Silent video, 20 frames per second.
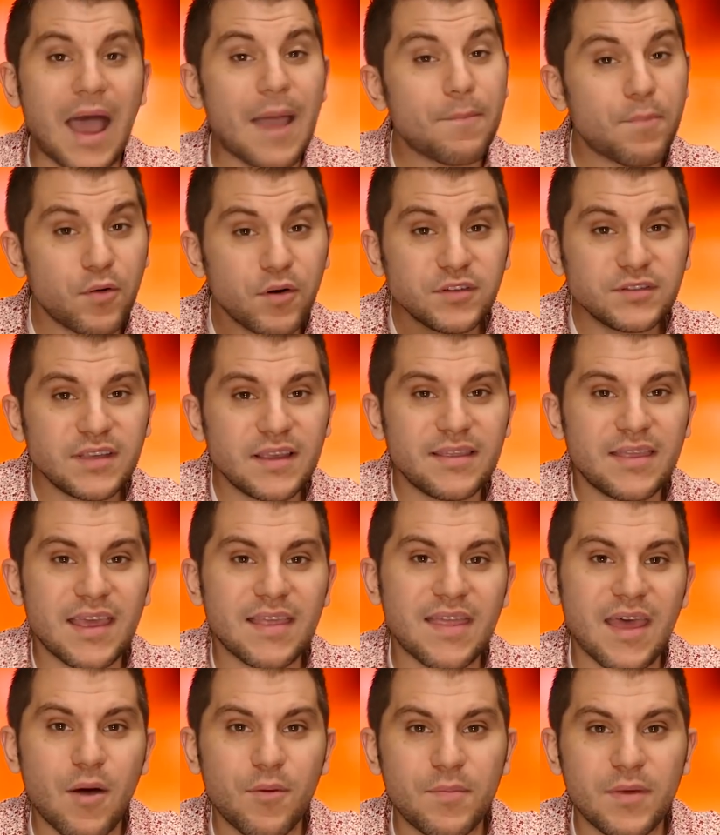I personally
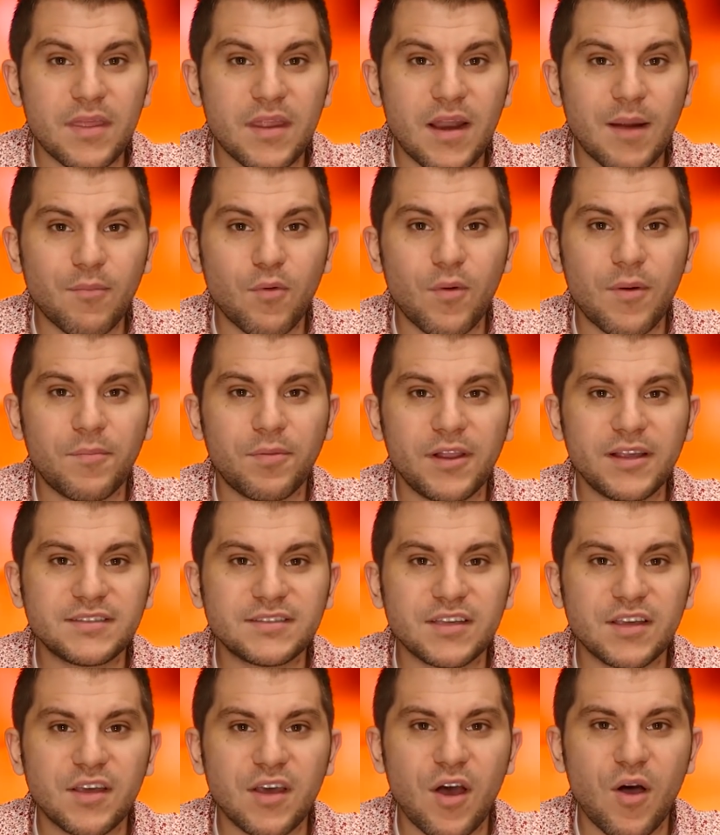think that would be the number one
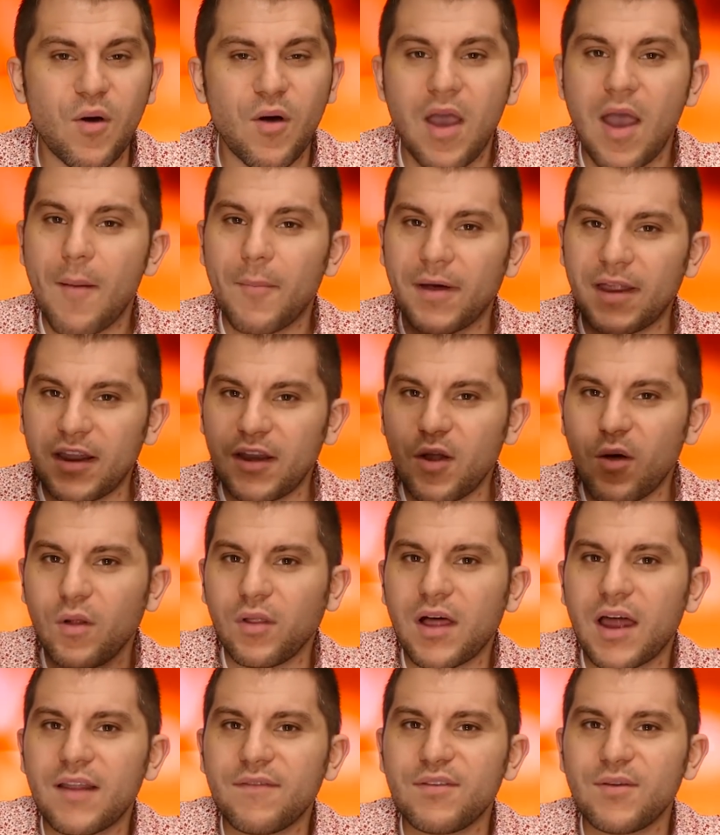place to go, but I know a
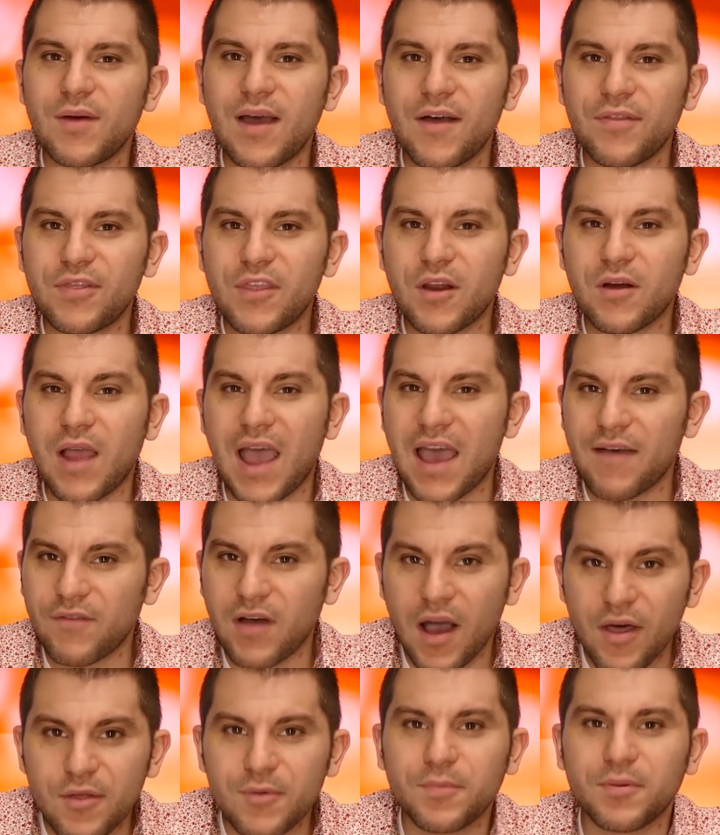lot of you out there
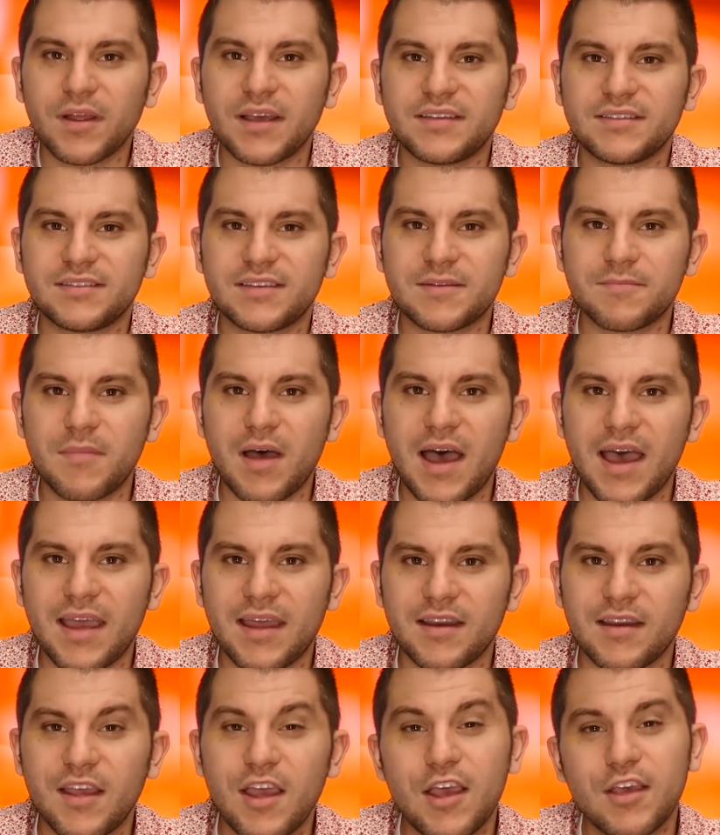have other places in
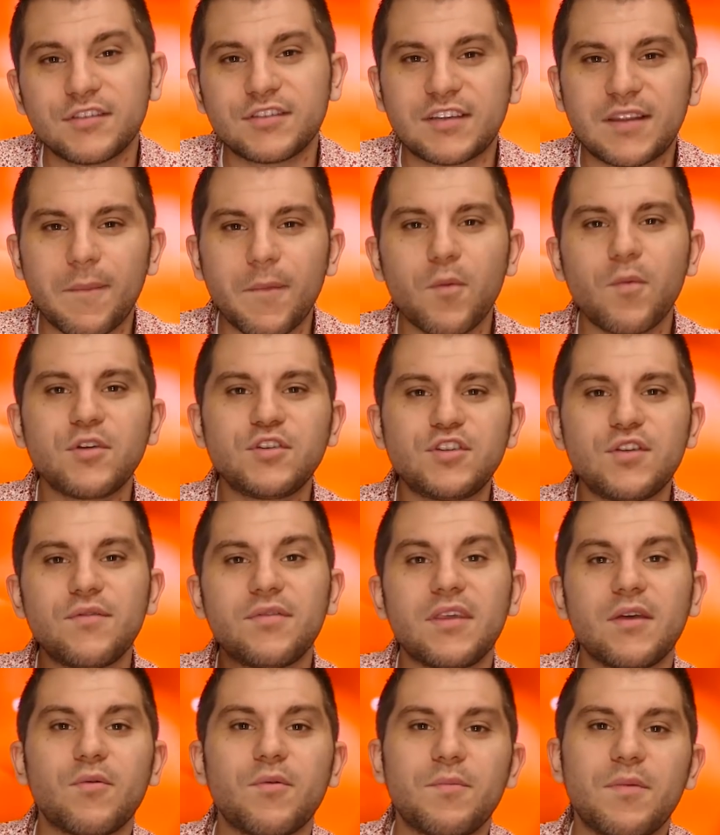mind. So tell me what you
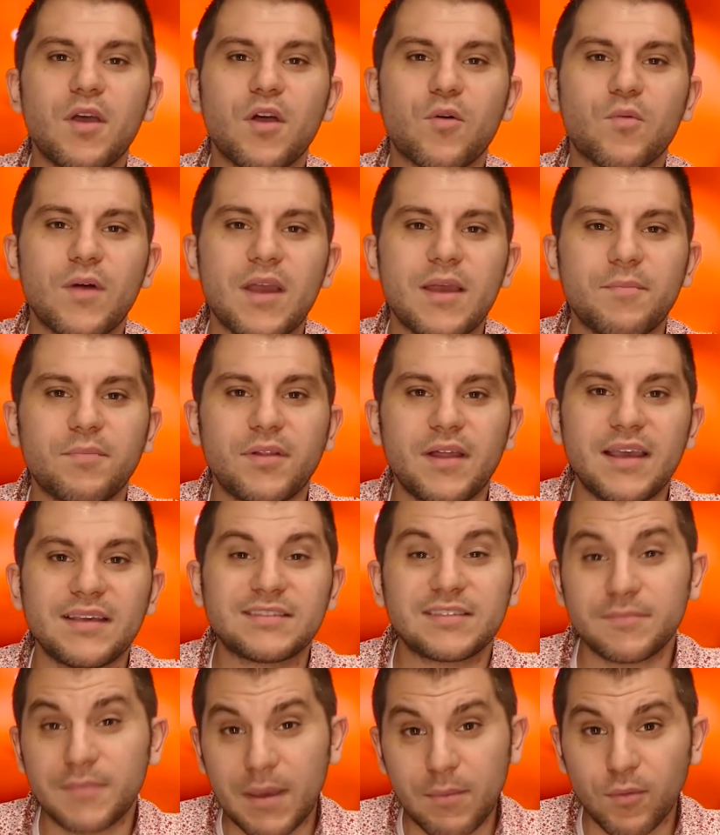think would be a great
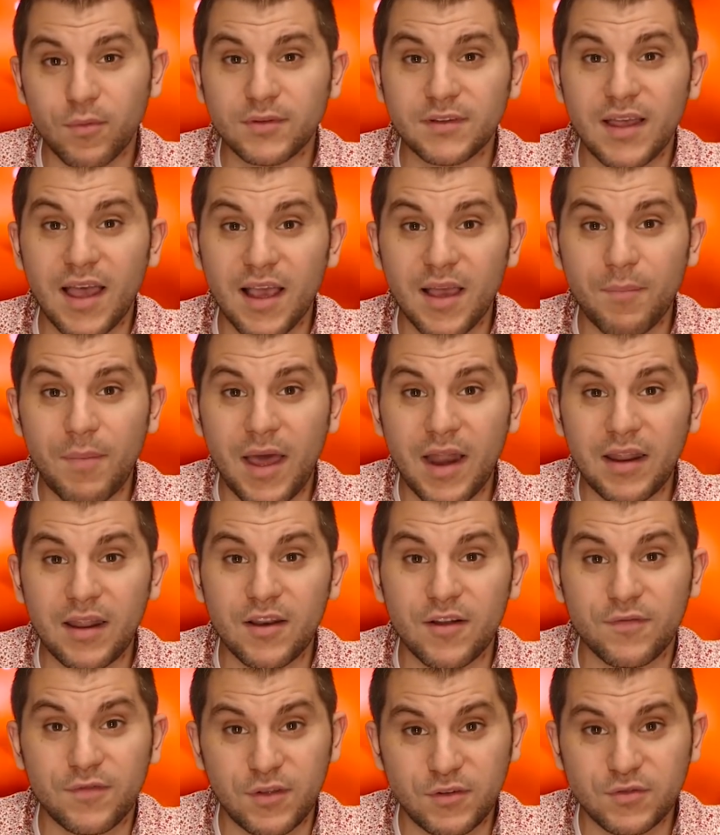place, and maybe we'll talk about it
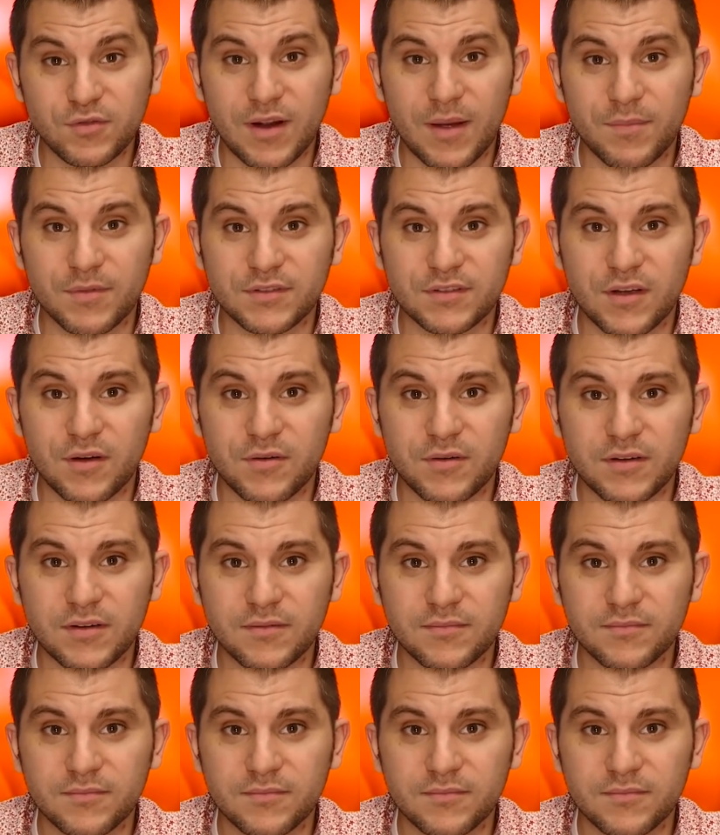in a future episode.